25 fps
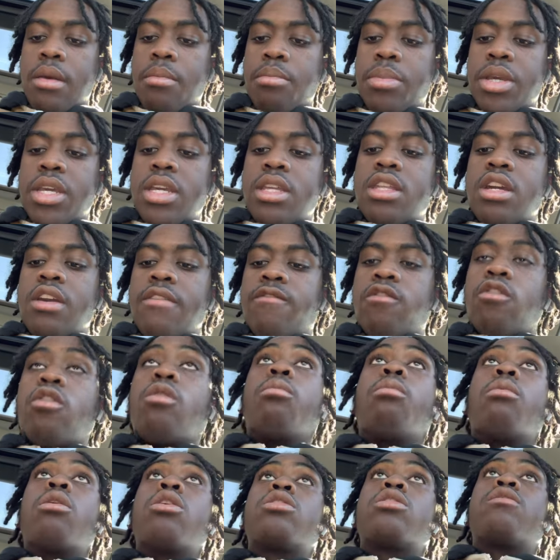Be therefore
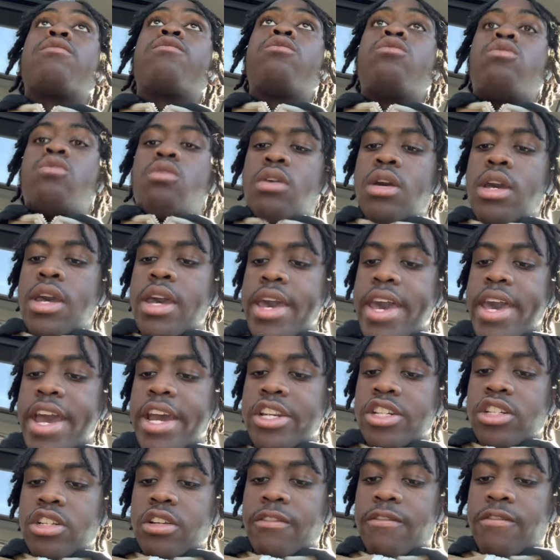merciful
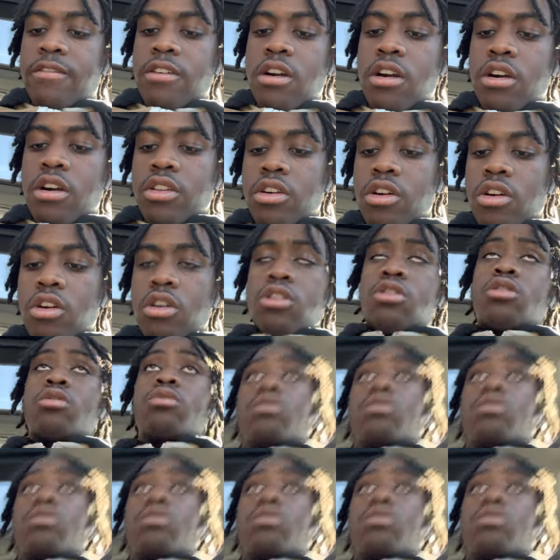as your Father also